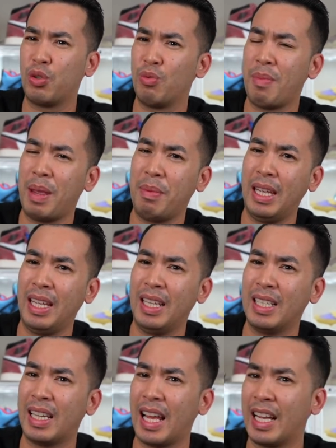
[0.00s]

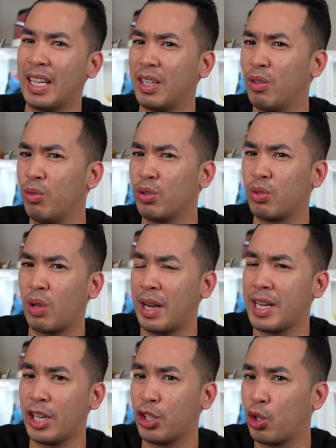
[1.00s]
Maybe like it was
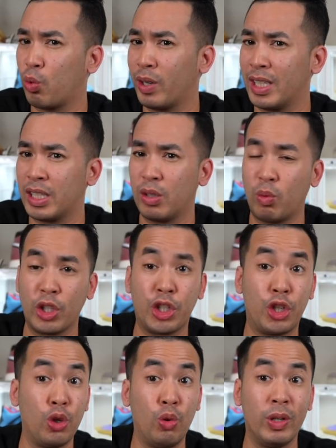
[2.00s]
I'm not sure what is what
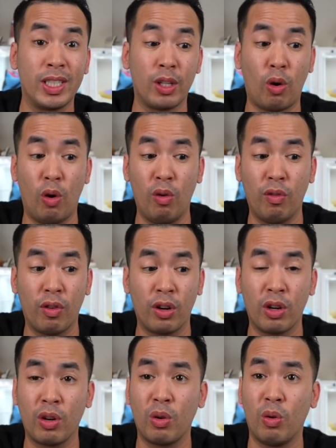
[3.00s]
shoe is it
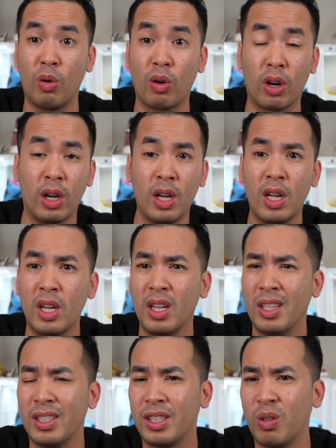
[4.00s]
over or
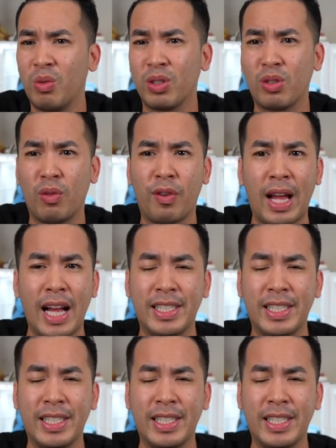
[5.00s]
so on and so forth.